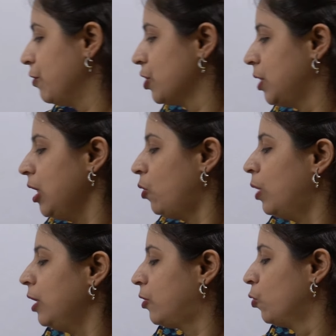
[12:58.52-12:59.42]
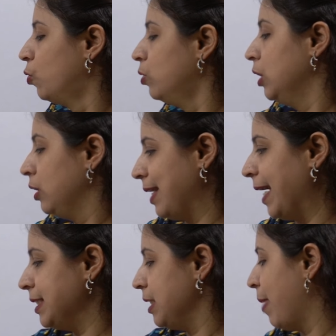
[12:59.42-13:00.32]
which is equal to
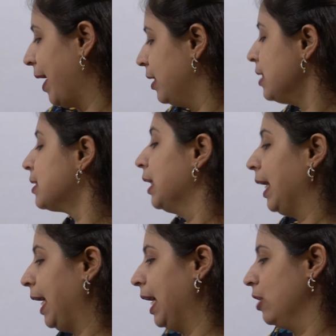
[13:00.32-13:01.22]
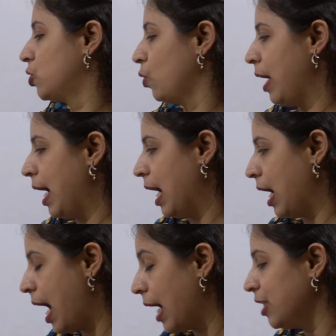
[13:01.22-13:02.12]
90 minus A. So
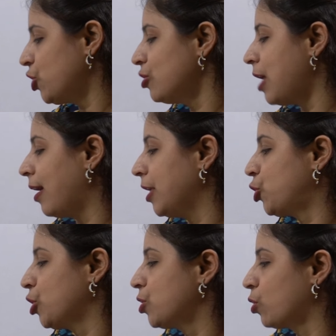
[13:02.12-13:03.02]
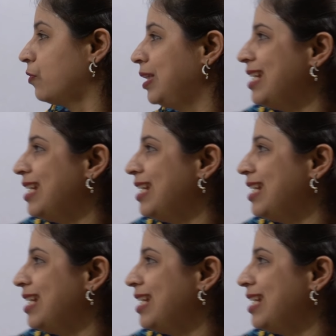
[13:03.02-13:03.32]
RHS of